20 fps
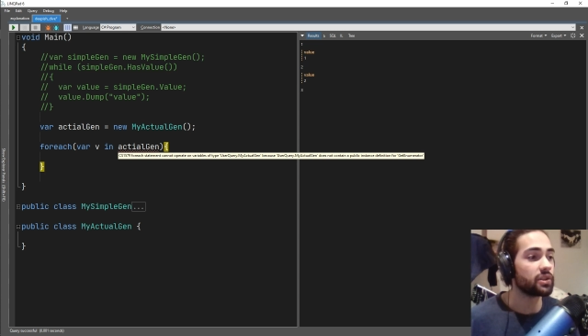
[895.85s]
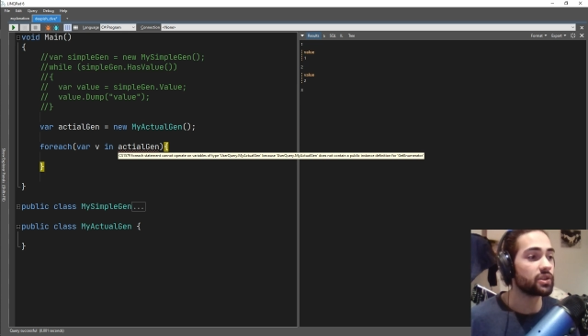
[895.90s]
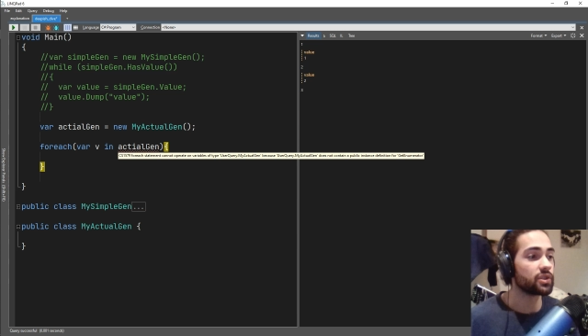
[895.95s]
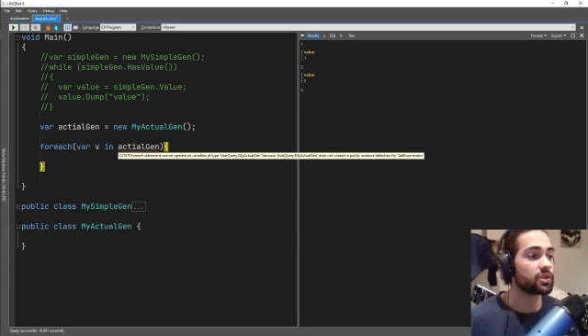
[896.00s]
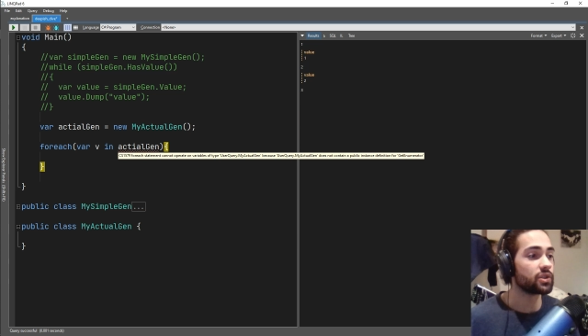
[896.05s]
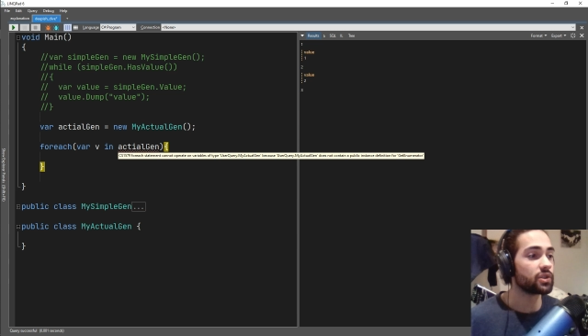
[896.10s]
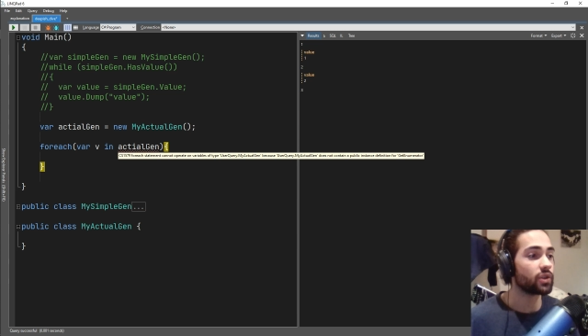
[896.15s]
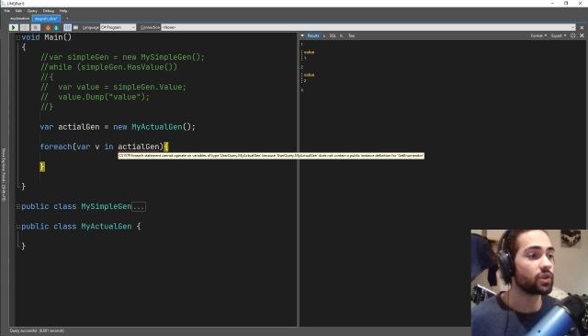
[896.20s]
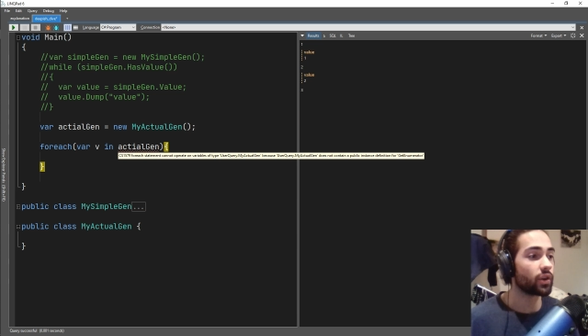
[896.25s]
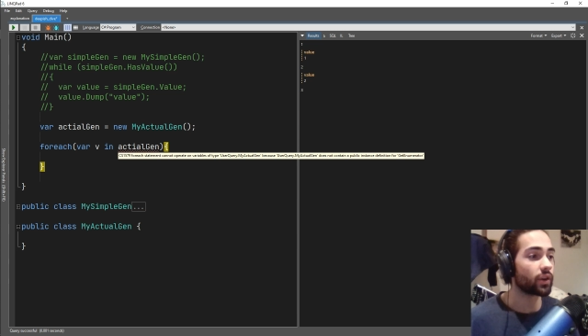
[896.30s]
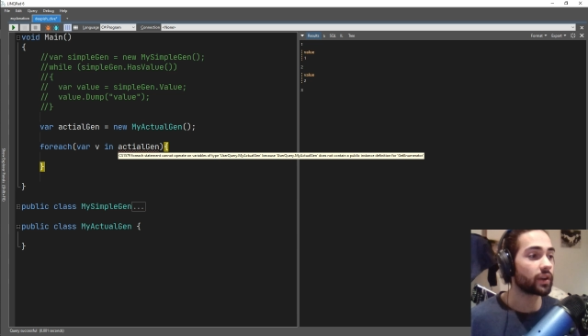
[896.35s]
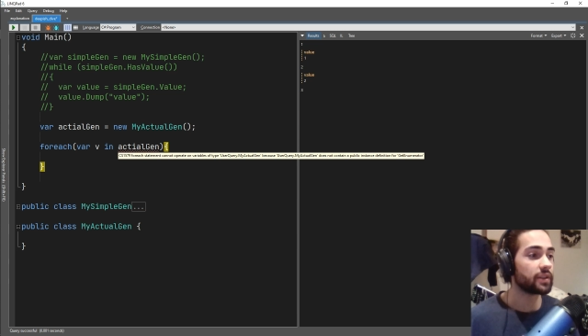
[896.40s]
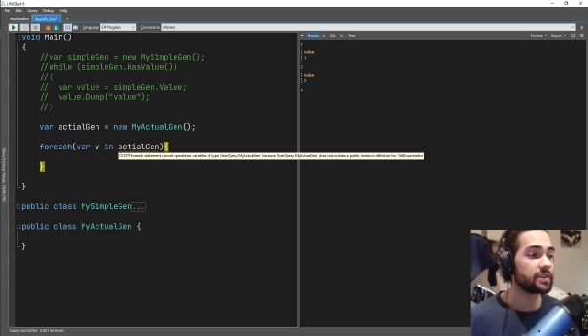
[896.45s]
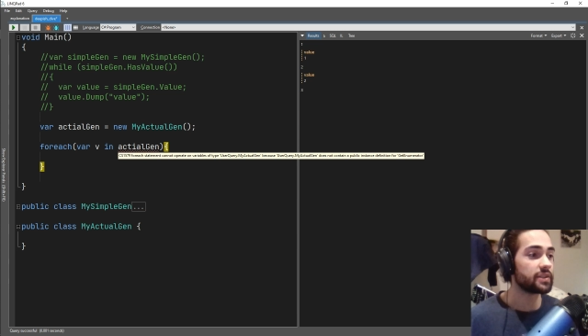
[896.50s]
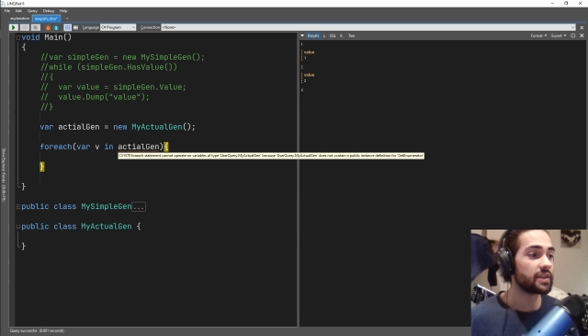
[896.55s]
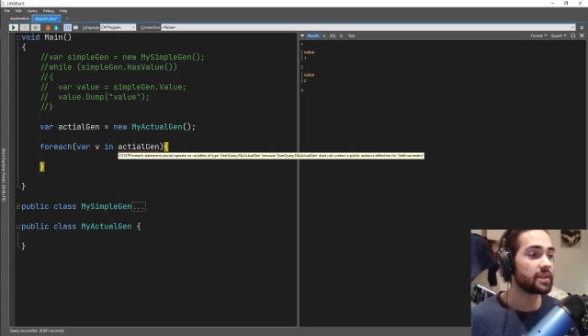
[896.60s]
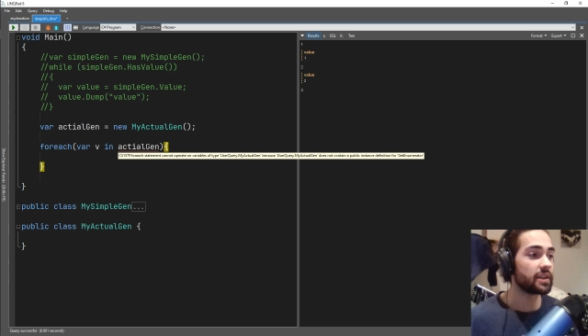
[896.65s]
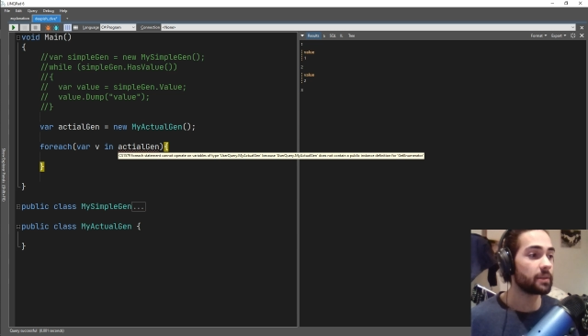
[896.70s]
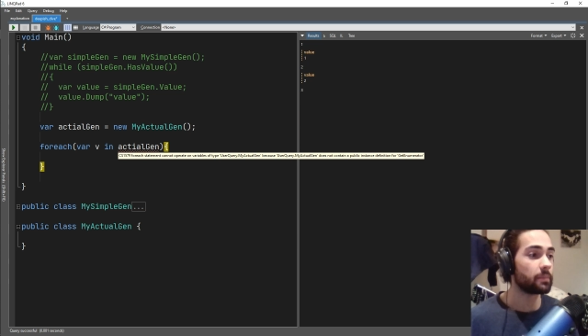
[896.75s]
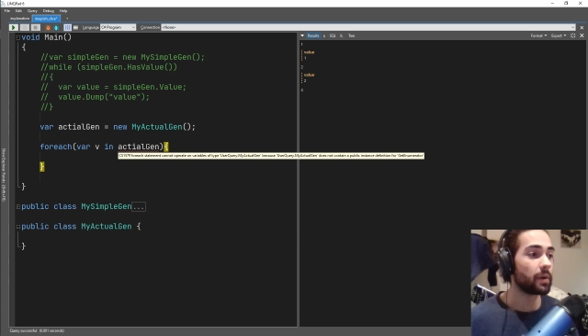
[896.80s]
does not
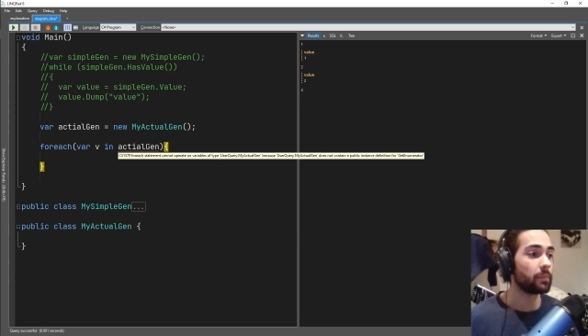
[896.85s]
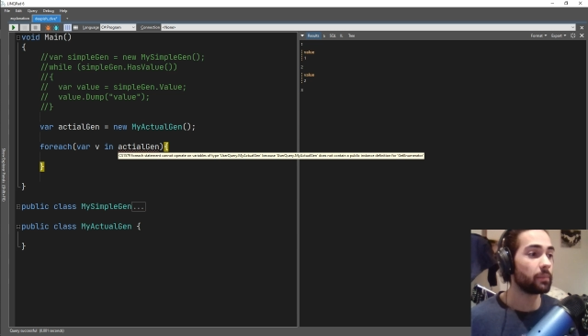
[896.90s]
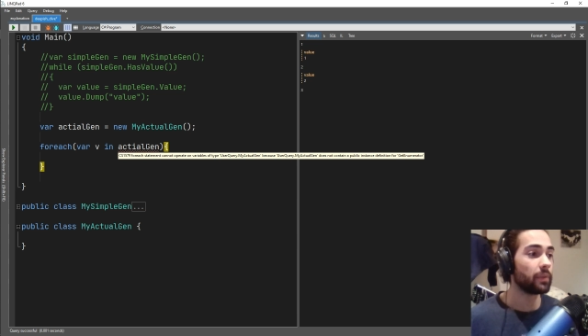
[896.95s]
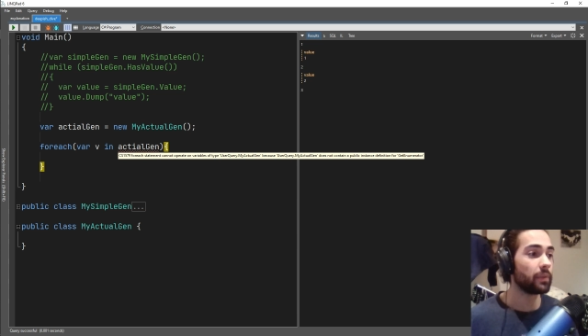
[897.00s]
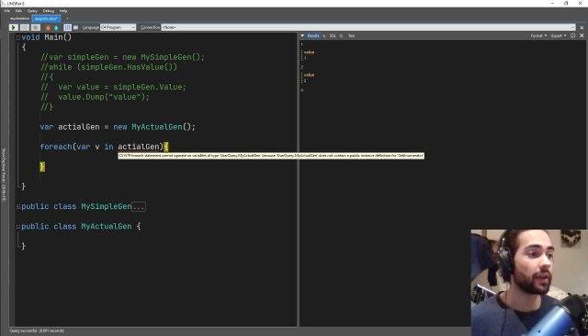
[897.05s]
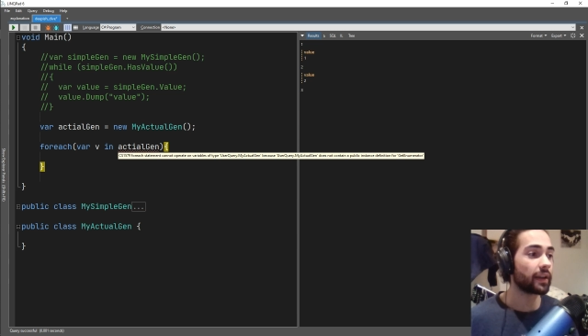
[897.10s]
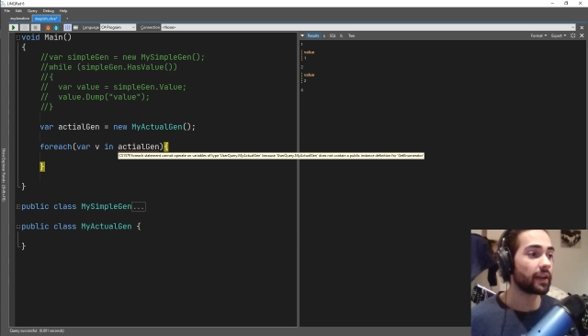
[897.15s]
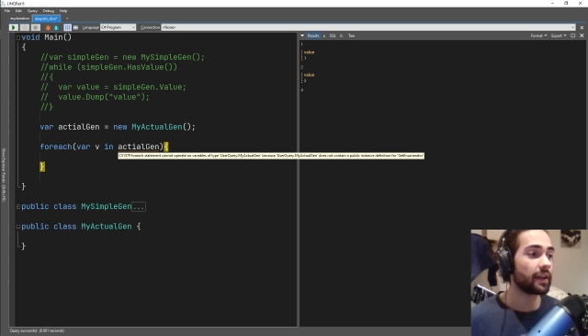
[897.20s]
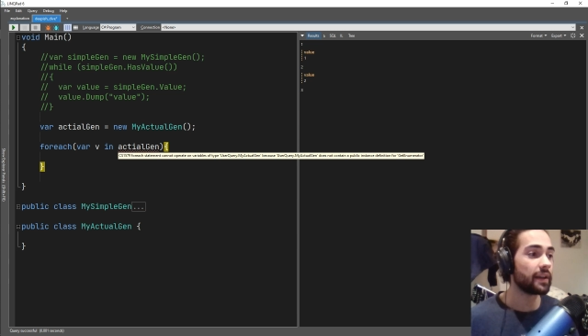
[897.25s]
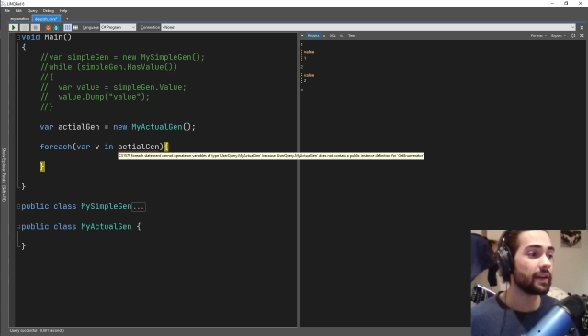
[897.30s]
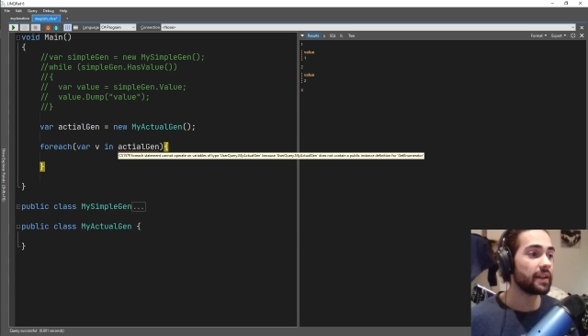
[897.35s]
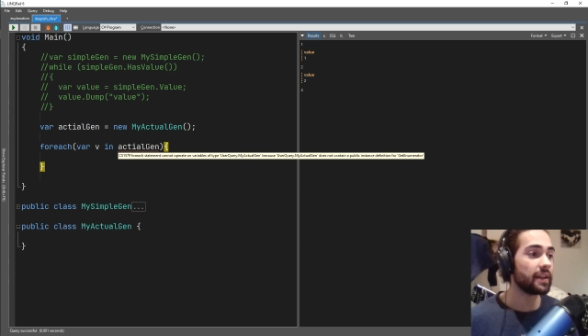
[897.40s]
contain a public